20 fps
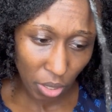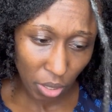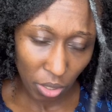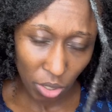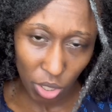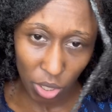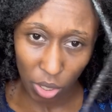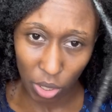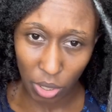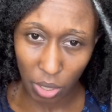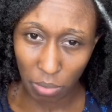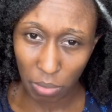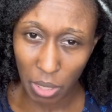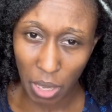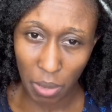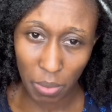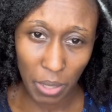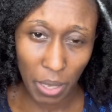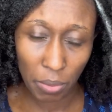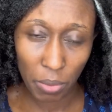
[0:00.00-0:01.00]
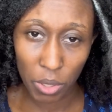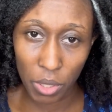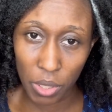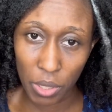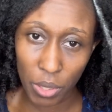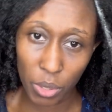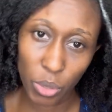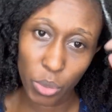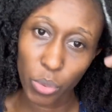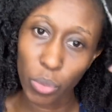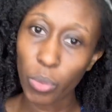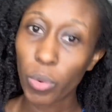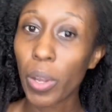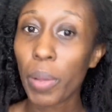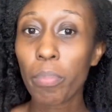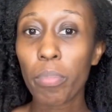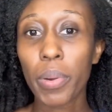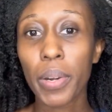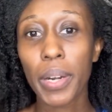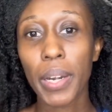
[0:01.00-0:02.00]
Just sometimes I would just do one
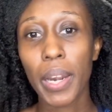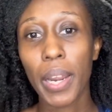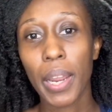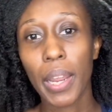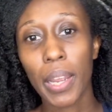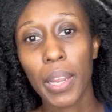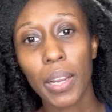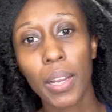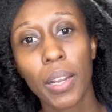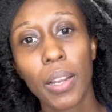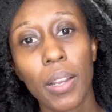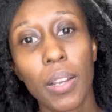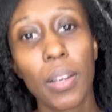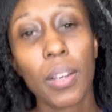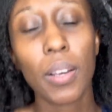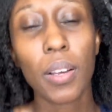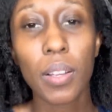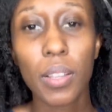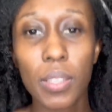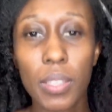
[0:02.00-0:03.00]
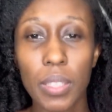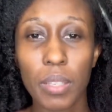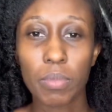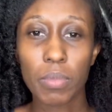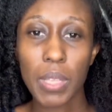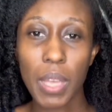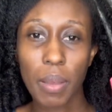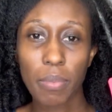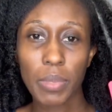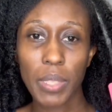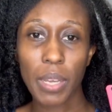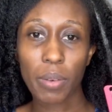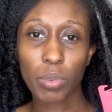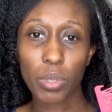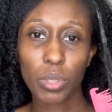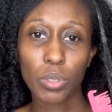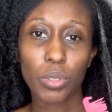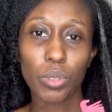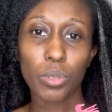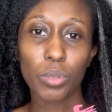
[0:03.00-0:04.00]
per day. Sometimes I
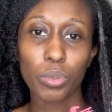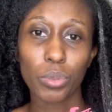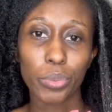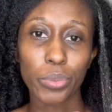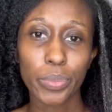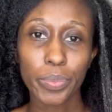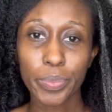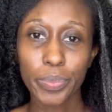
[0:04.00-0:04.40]
would do